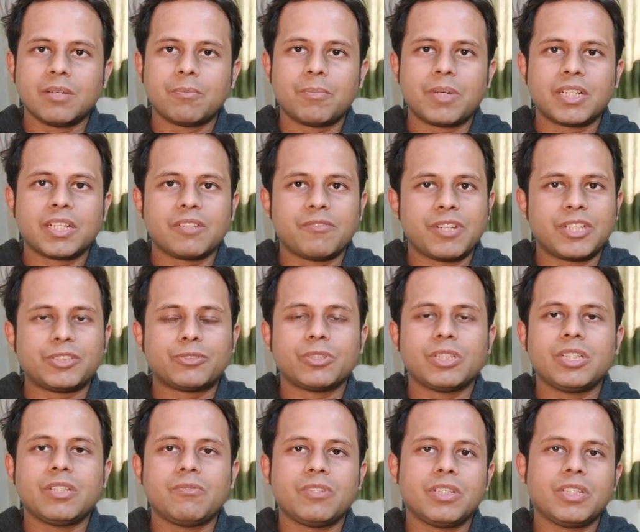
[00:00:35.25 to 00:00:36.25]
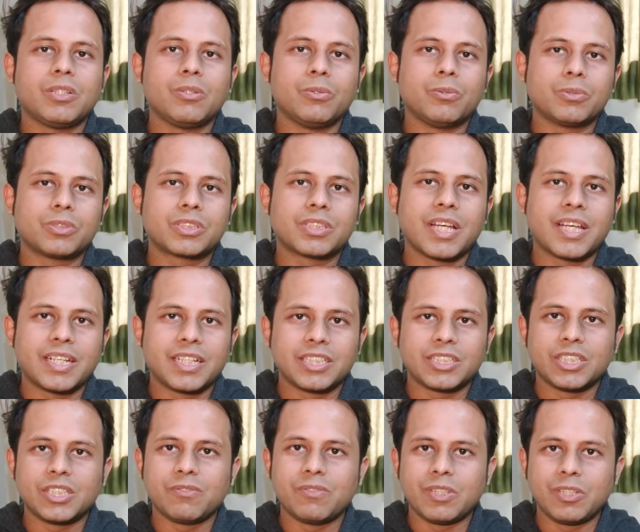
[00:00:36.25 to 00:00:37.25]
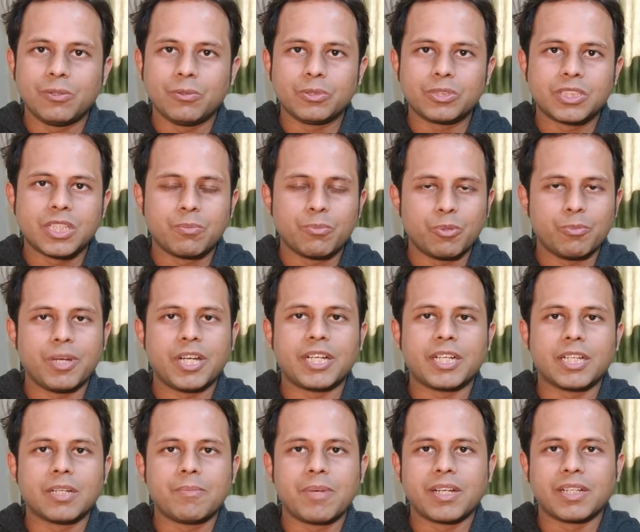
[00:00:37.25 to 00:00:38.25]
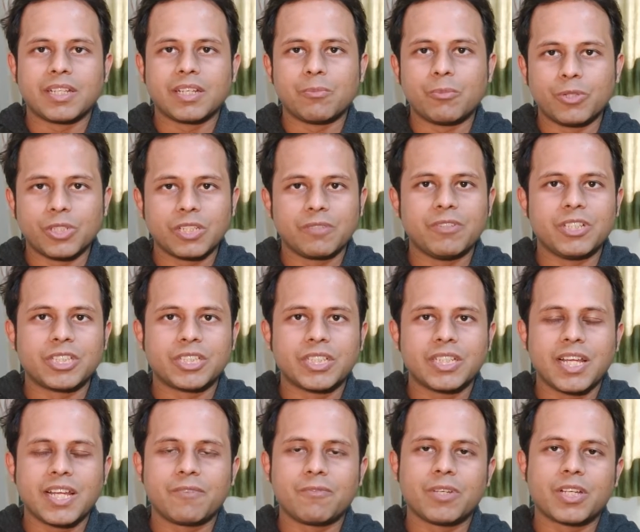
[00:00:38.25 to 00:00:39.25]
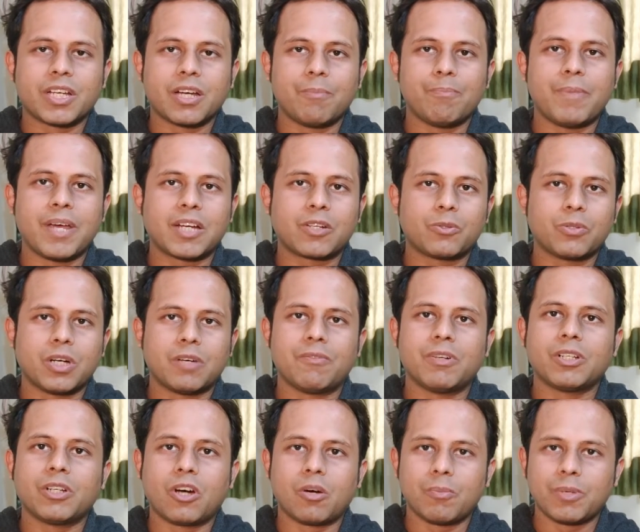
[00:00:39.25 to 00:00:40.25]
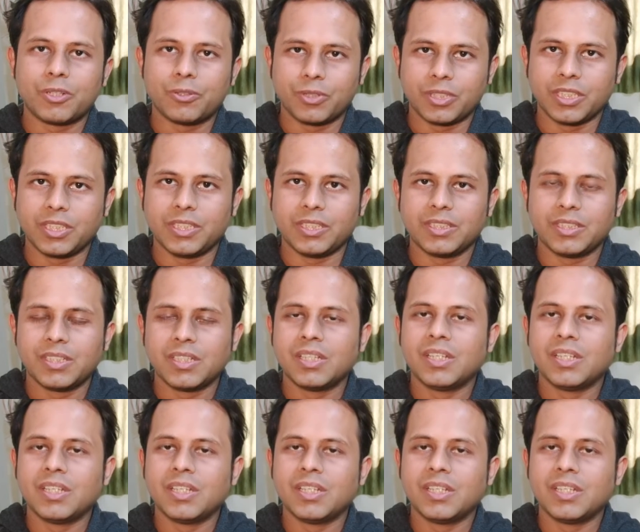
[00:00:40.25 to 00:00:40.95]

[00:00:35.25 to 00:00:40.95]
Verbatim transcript: but eventually we lose the energy, we lose the momentum and the motivation, and we come back to our normal routine.